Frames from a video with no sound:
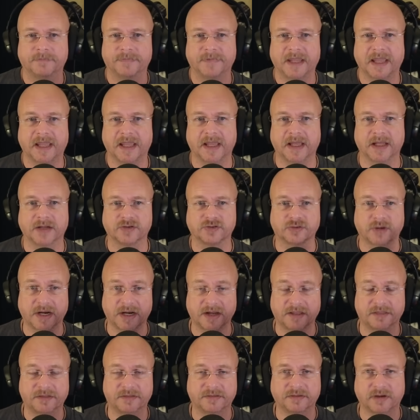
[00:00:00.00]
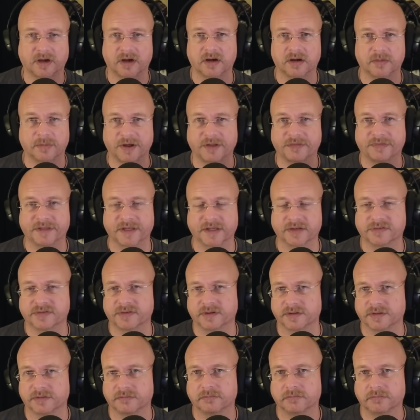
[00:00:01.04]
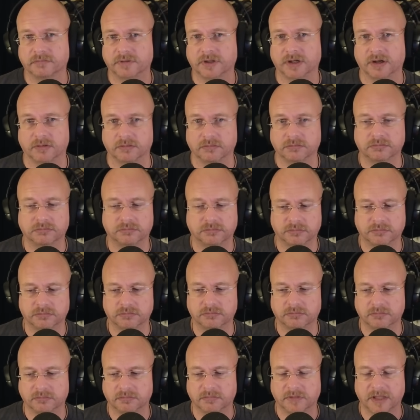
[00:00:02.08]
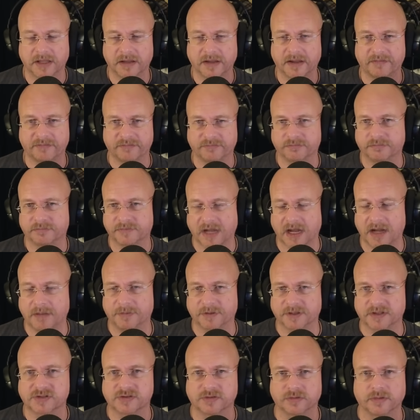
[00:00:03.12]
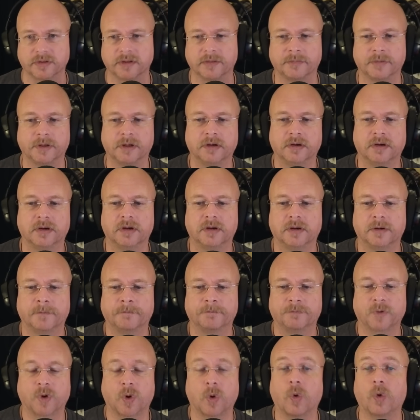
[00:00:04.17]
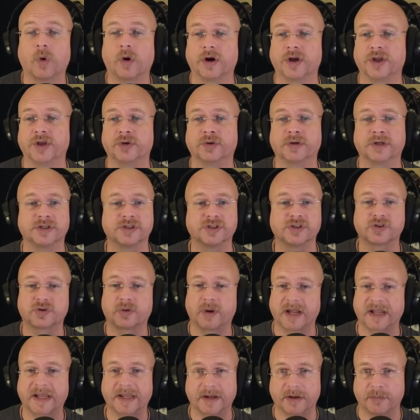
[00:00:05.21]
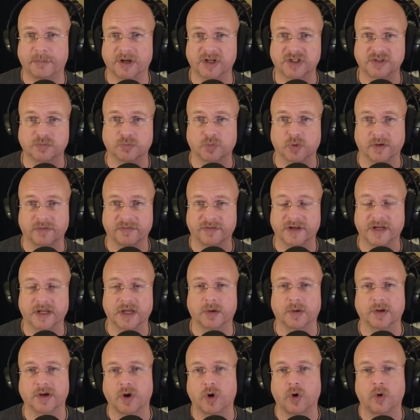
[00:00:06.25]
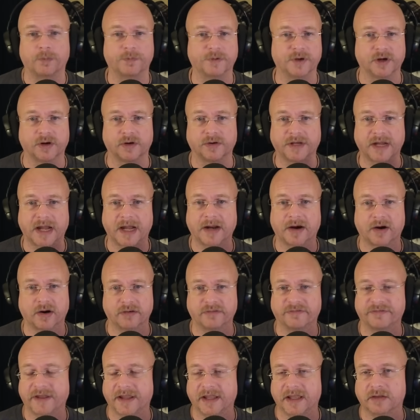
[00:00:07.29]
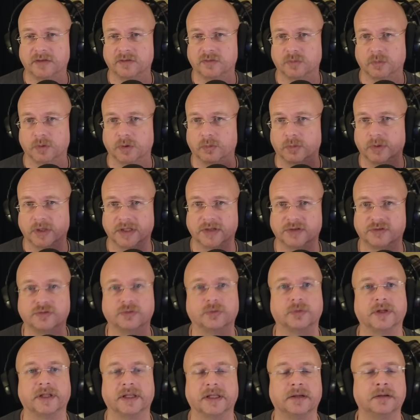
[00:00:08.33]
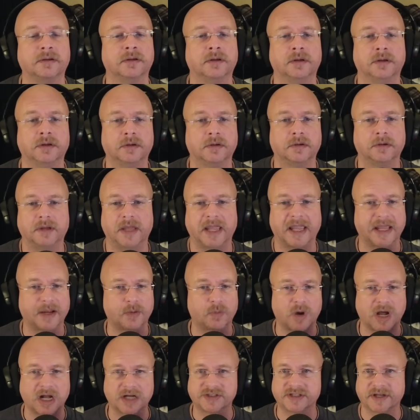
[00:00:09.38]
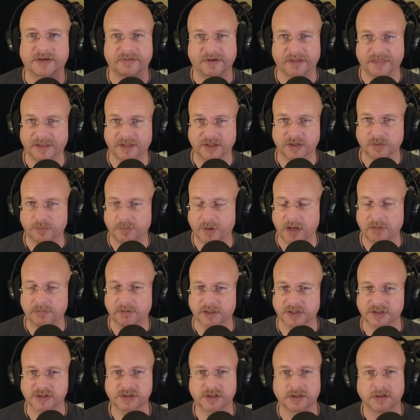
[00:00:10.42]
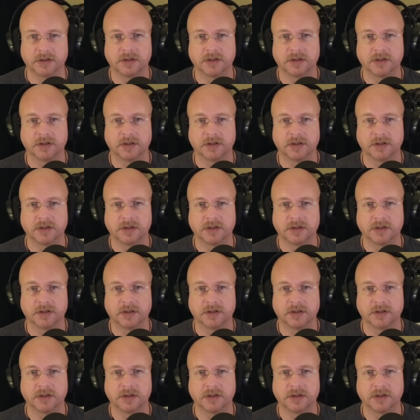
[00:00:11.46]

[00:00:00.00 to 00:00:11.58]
and try to talk about things that are, you know, that have topics to them. Or you can just crank out a bunch more video and hope your diehard fans will really tune in and watch everything you publish